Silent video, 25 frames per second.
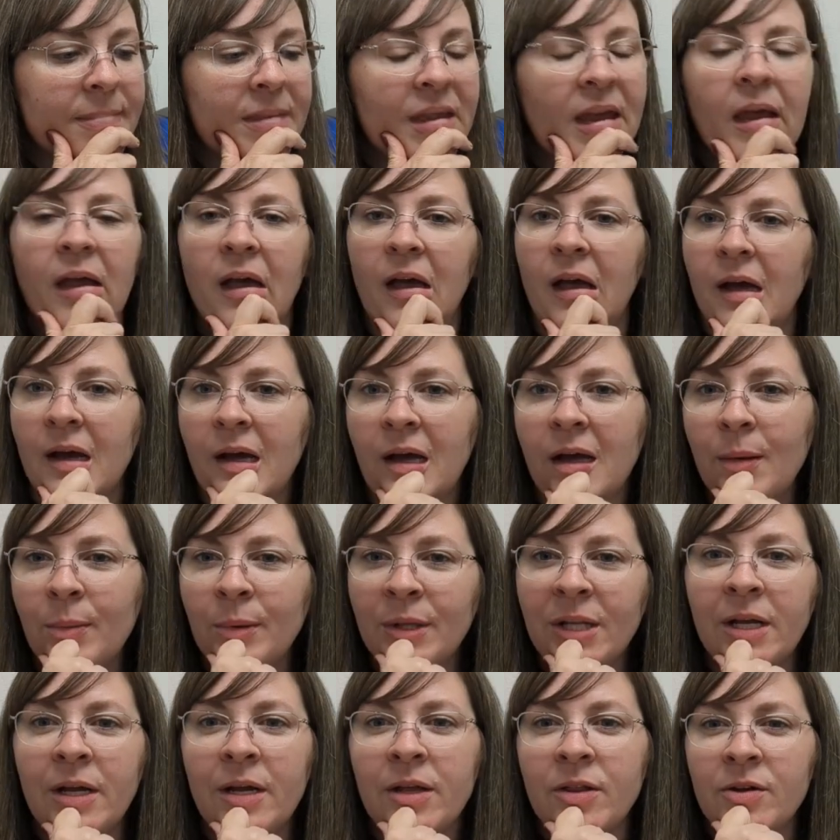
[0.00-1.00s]
a
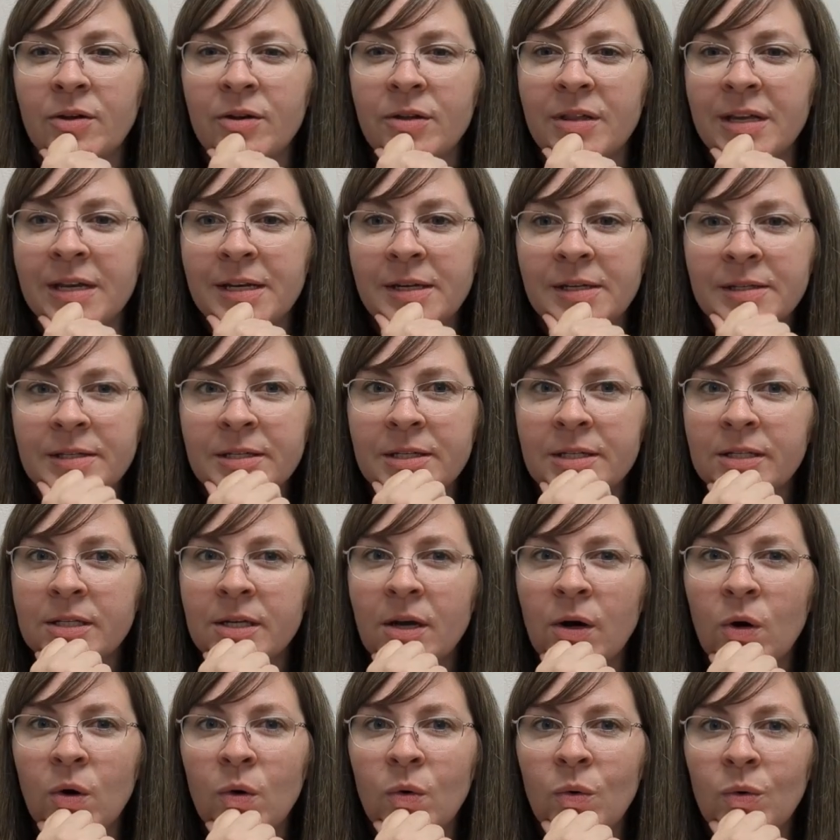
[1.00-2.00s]
couple of other things.
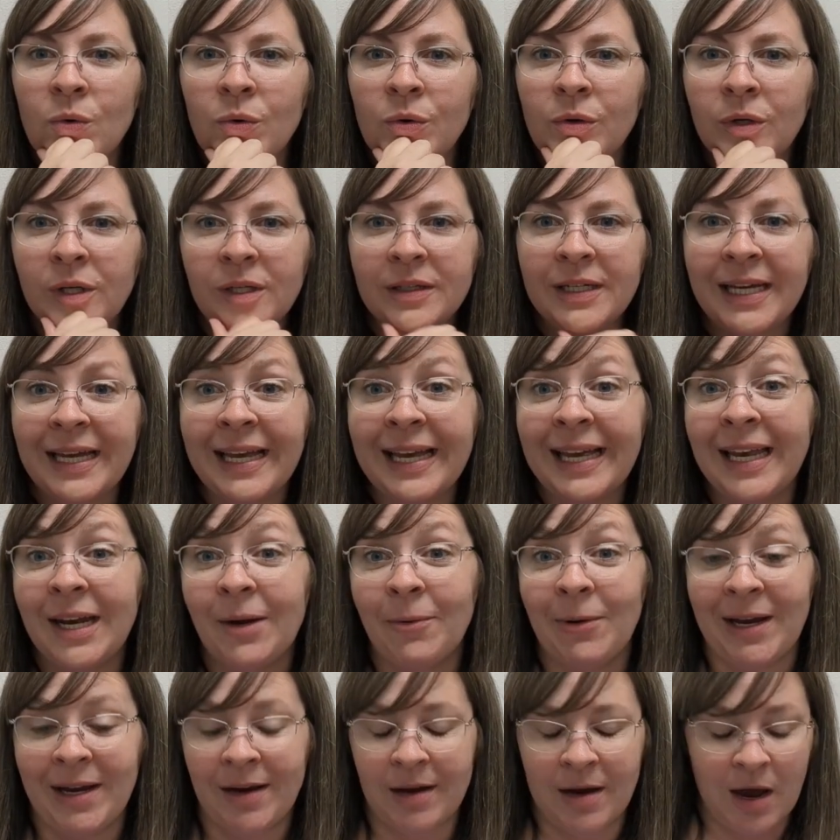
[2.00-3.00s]
So
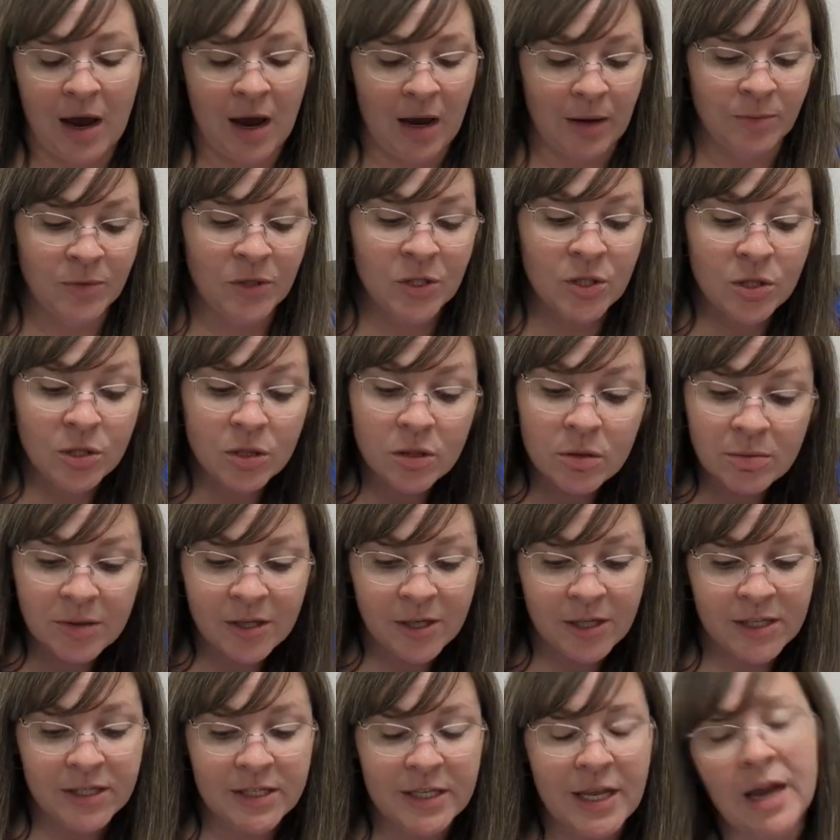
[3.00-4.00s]
anyway, I'm
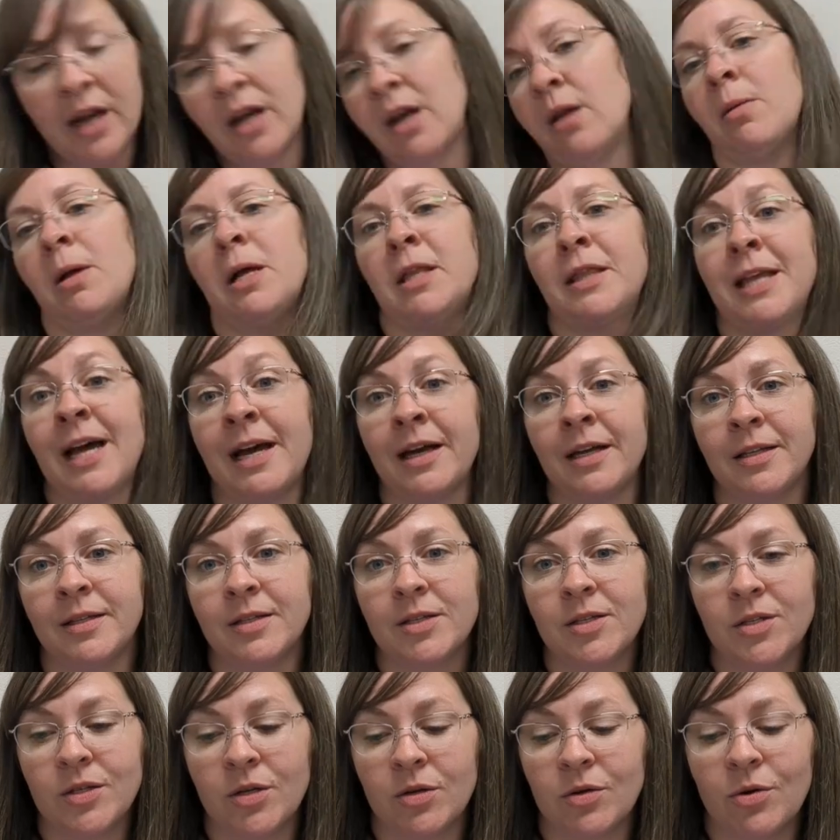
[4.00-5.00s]
super excited about that.
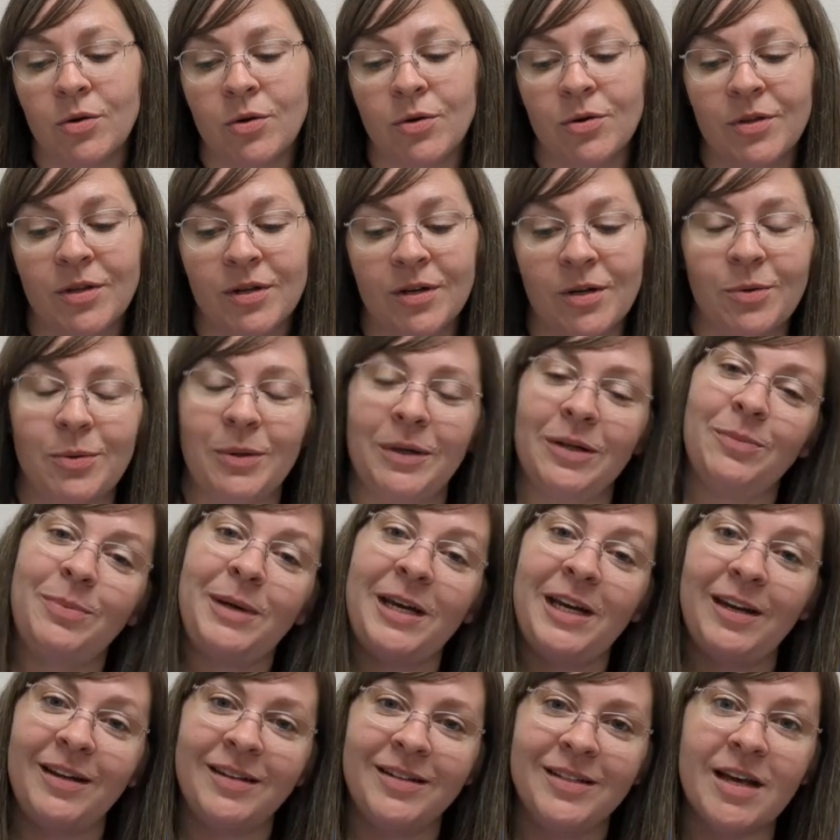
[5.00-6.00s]
So there will
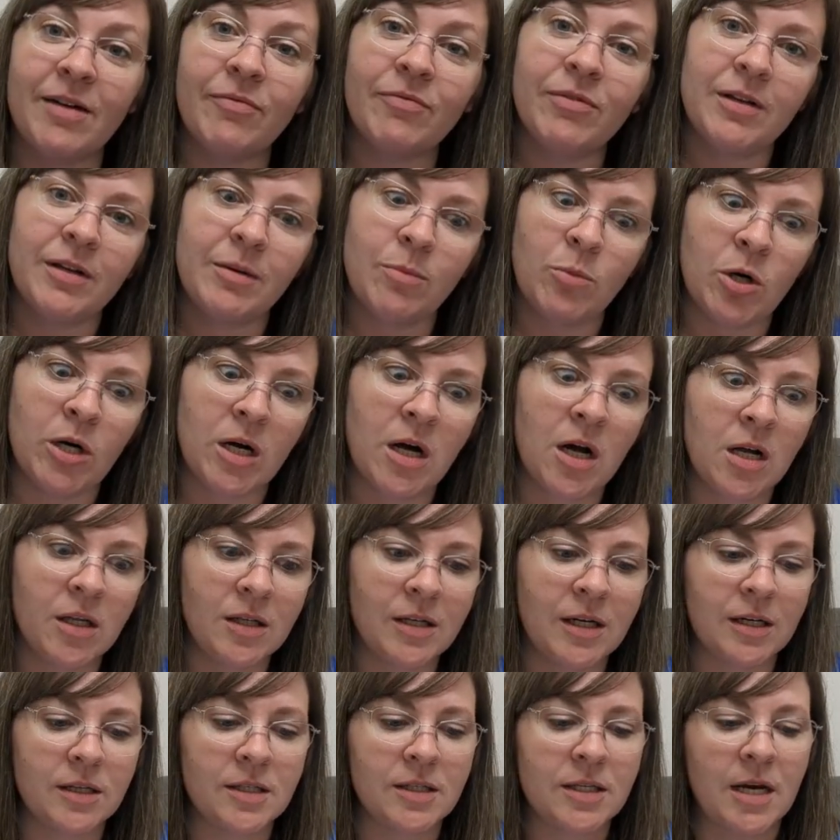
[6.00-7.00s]
be definitely more haul
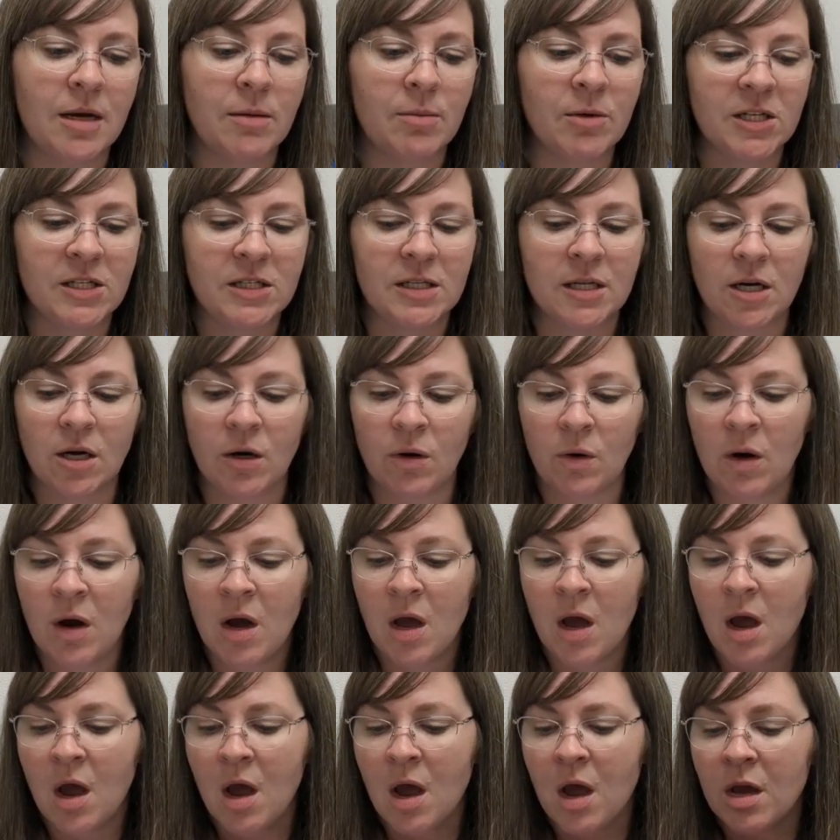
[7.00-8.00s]
next time I see you.
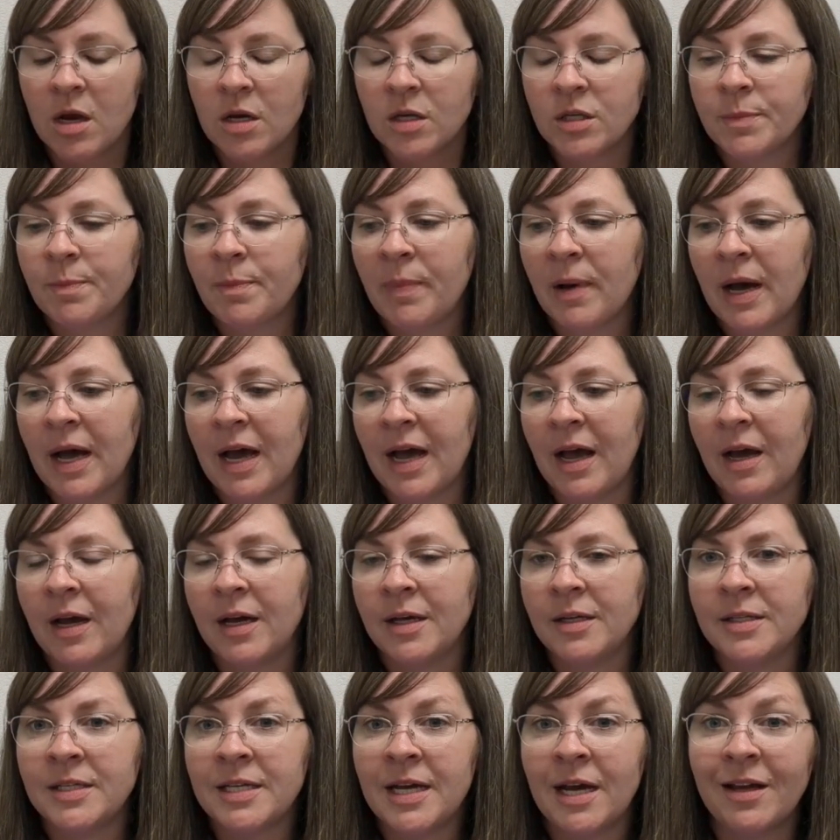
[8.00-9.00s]
But
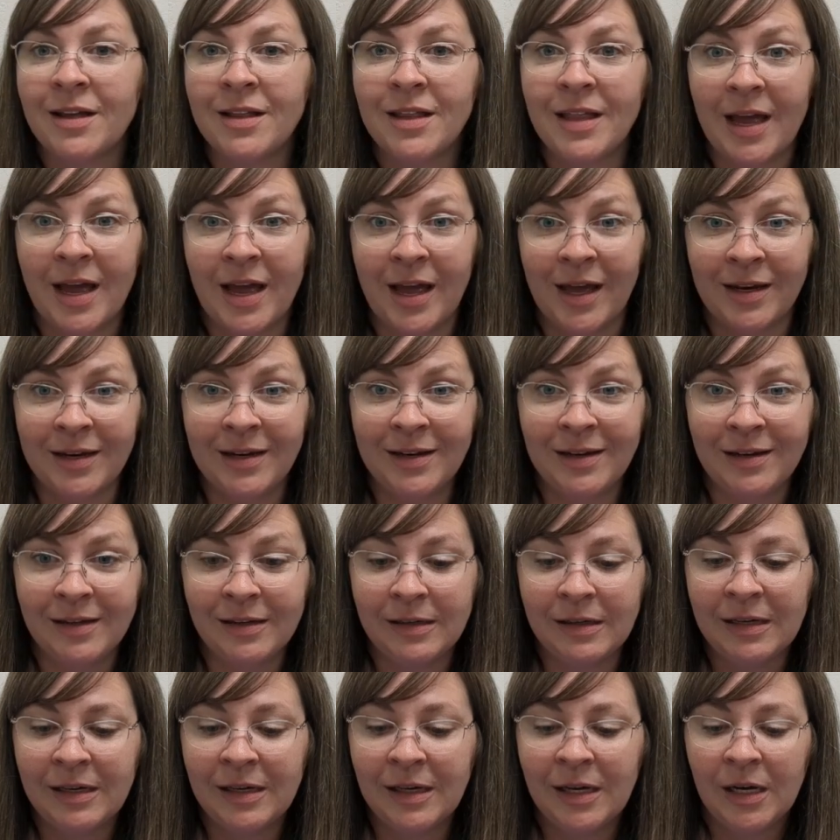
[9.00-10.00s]
until then,
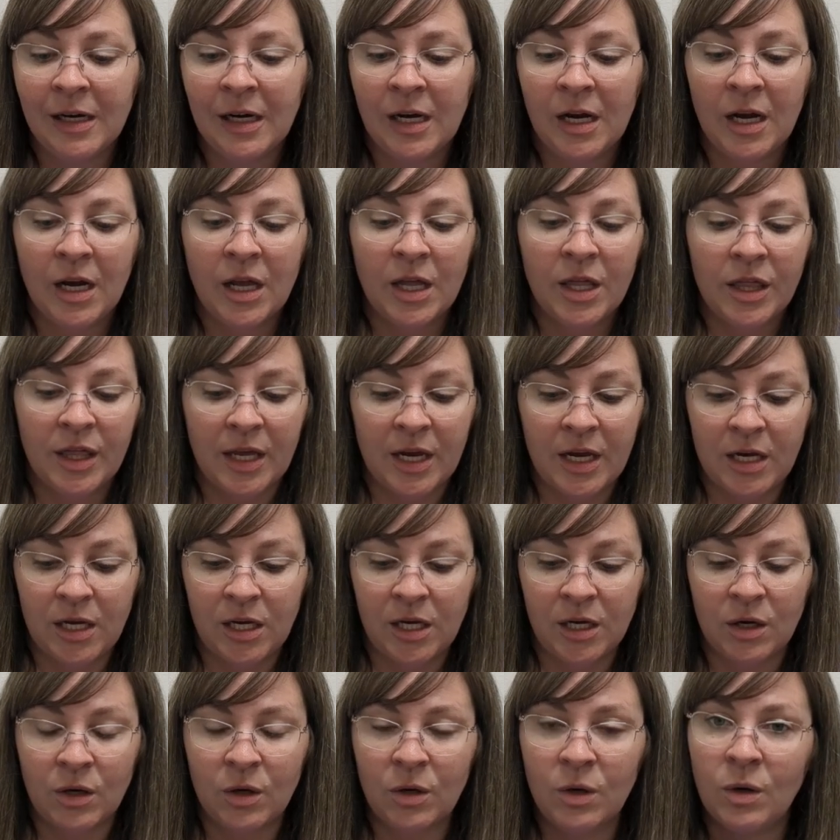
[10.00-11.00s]
thank
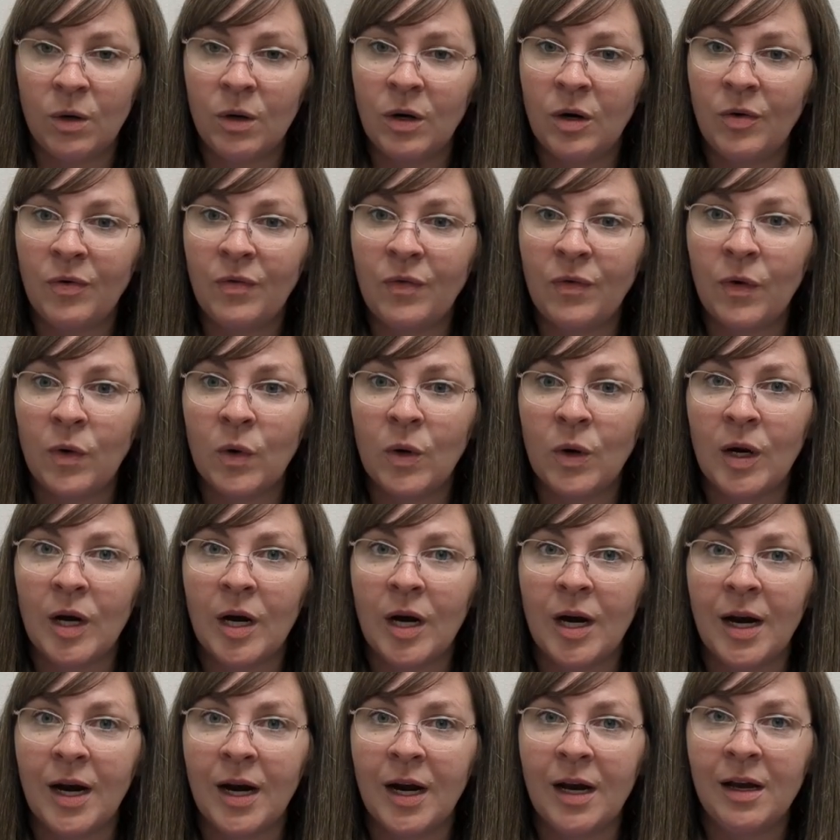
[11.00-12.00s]
you
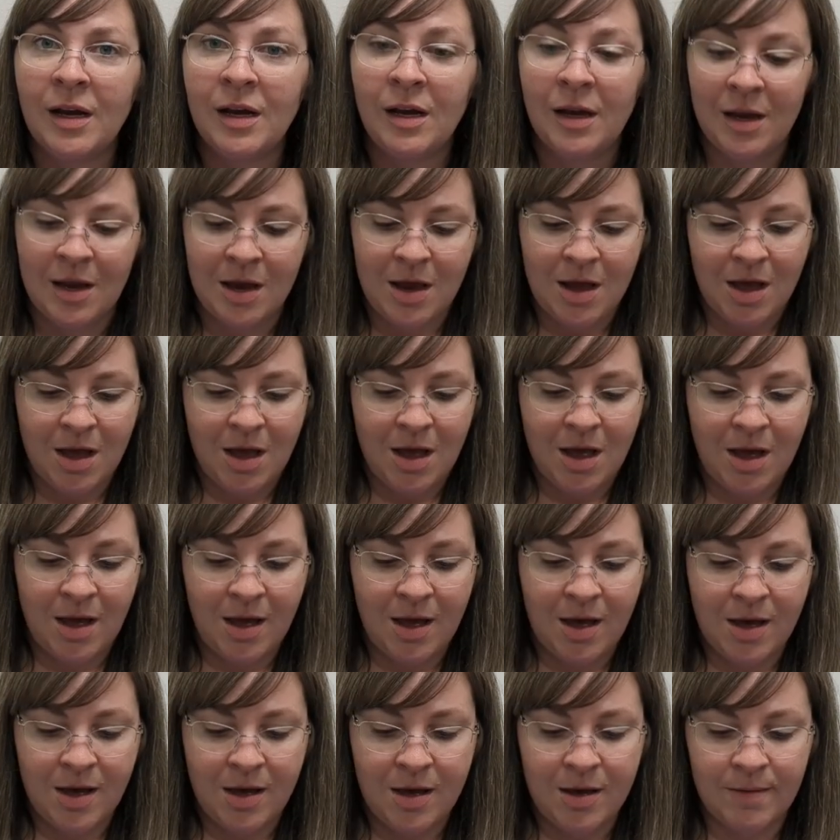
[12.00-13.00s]
for
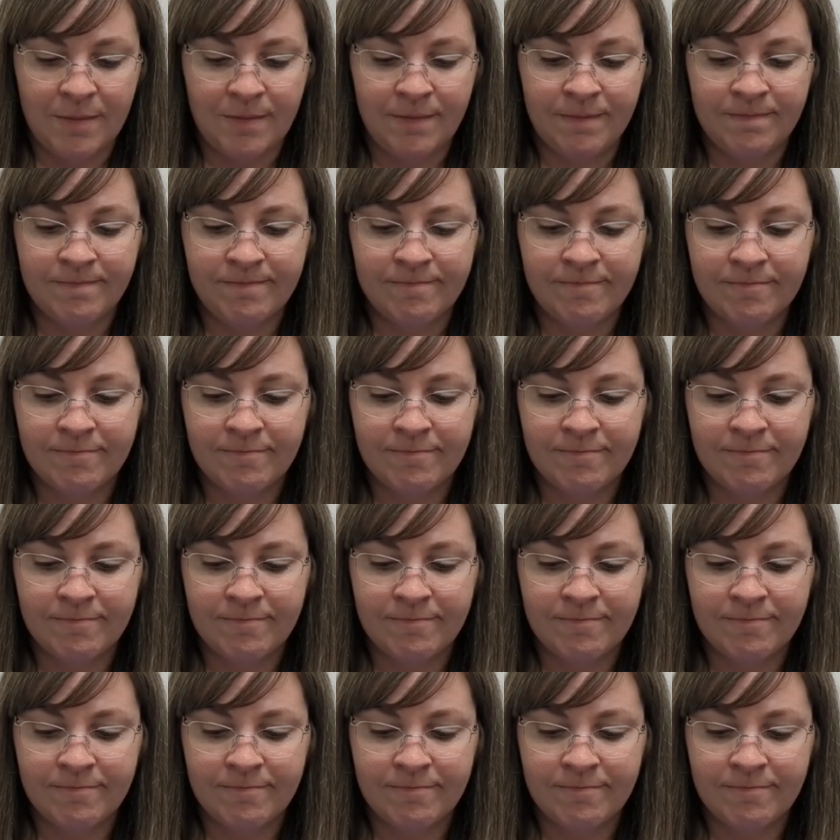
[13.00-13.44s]
um,